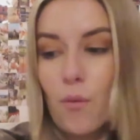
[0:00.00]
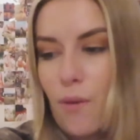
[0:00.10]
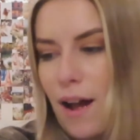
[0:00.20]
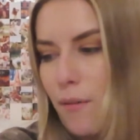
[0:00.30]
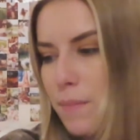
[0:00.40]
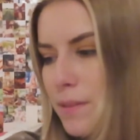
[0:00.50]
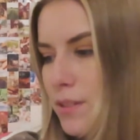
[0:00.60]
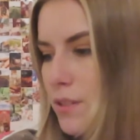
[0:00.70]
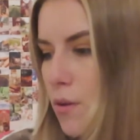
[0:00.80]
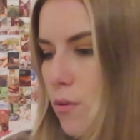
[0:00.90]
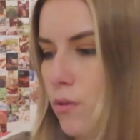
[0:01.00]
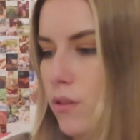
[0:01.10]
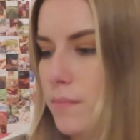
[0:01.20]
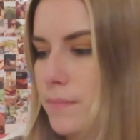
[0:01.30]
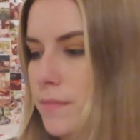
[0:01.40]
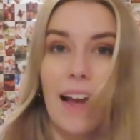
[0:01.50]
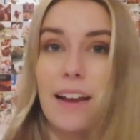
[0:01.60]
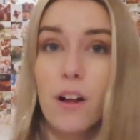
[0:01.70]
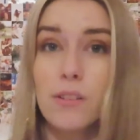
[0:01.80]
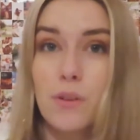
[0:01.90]
Wow, so cool.
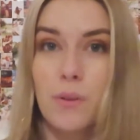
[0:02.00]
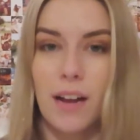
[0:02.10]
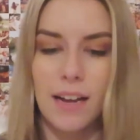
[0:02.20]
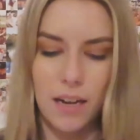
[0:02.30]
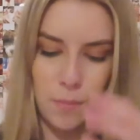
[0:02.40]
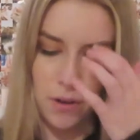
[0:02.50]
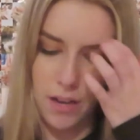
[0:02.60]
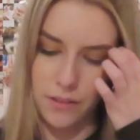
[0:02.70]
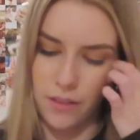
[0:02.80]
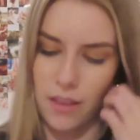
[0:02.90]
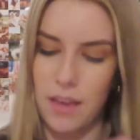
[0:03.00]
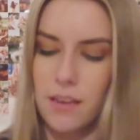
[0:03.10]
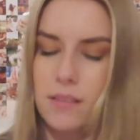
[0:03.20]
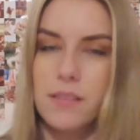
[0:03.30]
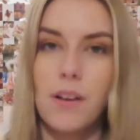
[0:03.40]
I also got a couple other things.